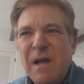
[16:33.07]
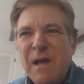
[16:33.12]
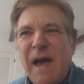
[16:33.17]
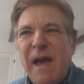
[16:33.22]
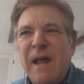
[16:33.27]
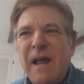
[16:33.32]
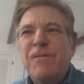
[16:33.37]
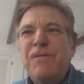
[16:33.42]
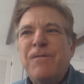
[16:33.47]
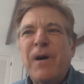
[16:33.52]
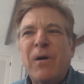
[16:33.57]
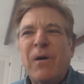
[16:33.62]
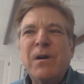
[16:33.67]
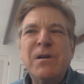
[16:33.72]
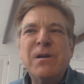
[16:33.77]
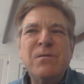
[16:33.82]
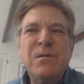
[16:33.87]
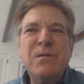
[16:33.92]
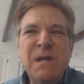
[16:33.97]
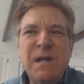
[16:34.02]
and a
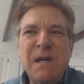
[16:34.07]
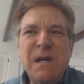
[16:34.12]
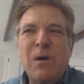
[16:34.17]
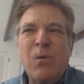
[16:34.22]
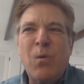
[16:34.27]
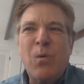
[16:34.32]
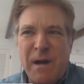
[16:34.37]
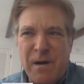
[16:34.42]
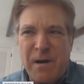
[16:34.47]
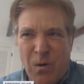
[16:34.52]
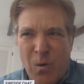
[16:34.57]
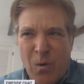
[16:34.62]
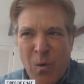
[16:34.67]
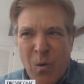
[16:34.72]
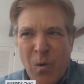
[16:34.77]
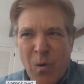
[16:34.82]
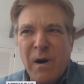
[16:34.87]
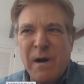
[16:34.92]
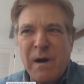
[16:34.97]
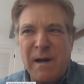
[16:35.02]
very unique way to
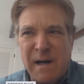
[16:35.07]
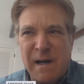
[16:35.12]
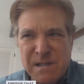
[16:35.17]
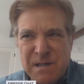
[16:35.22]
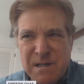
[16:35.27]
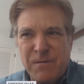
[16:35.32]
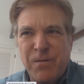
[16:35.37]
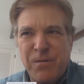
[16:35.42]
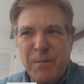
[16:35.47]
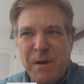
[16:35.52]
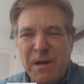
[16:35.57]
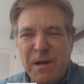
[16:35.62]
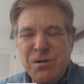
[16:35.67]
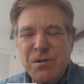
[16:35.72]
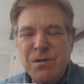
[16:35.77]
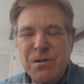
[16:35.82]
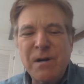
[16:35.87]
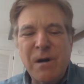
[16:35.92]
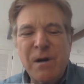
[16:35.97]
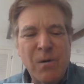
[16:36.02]
organize information.